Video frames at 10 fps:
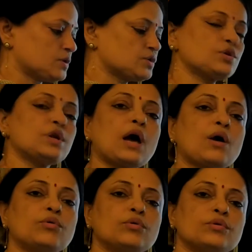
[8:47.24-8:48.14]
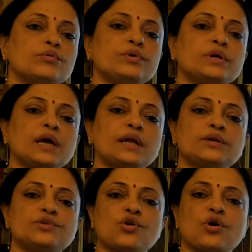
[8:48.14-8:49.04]
So now we
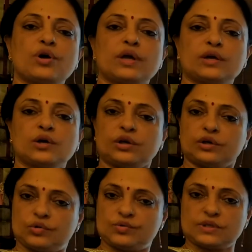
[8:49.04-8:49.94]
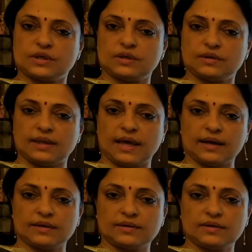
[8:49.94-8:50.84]
can draw a conclusion
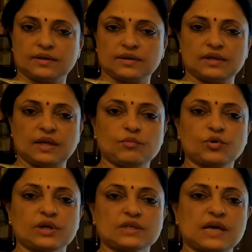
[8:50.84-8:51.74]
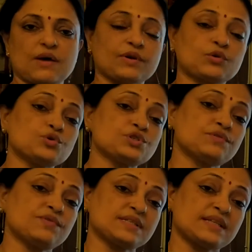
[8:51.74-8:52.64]
that democracy, our
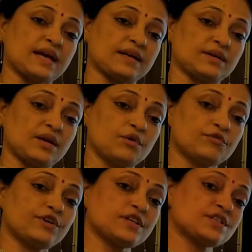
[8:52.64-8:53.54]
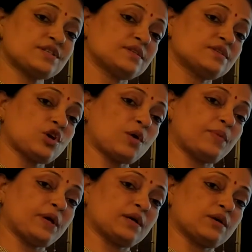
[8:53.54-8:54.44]
question was that first
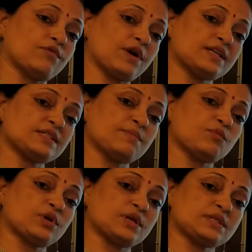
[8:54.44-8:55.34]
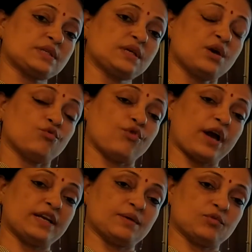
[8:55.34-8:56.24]
topic, what is democracy,
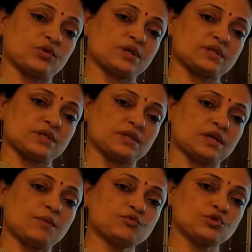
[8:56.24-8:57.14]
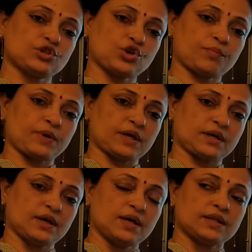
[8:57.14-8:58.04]
why democracy? Come to the topic,
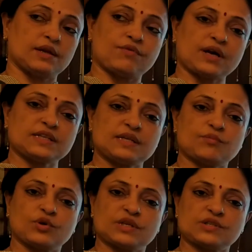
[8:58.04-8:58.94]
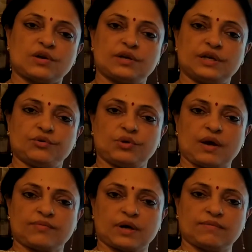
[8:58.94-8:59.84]
that what is democracy already we
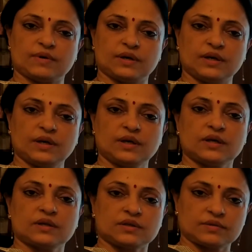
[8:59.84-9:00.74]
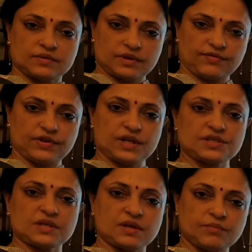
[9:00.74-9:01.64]
have covered,
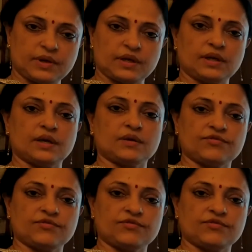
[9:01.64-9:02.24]
definition, meaning,